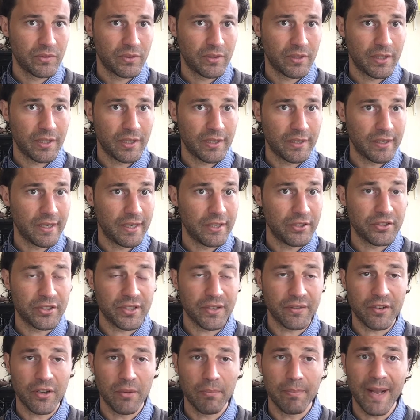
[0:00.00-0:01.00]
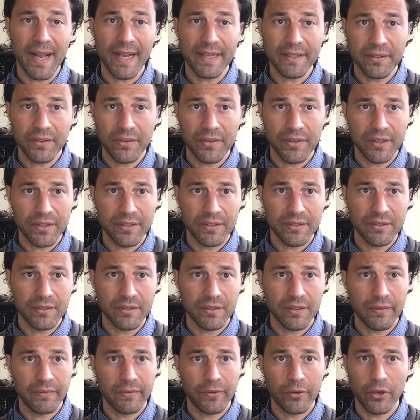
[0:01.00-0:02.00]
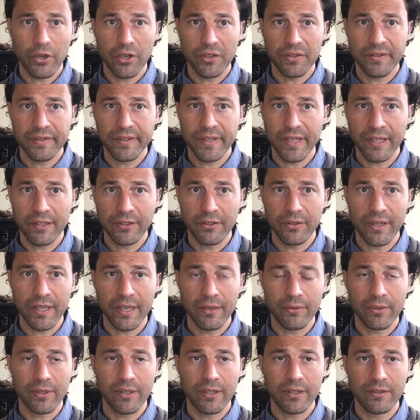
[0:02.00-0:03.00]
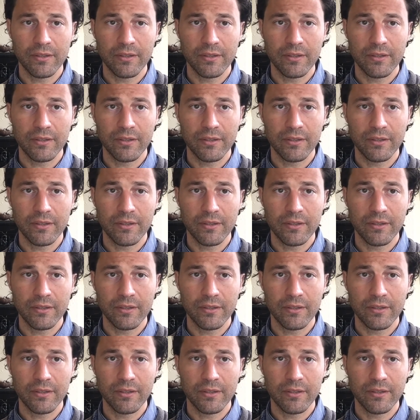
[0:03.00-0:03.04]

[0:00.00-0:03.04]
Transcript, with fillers: and let yourself come back to things if your heart's telling you that way.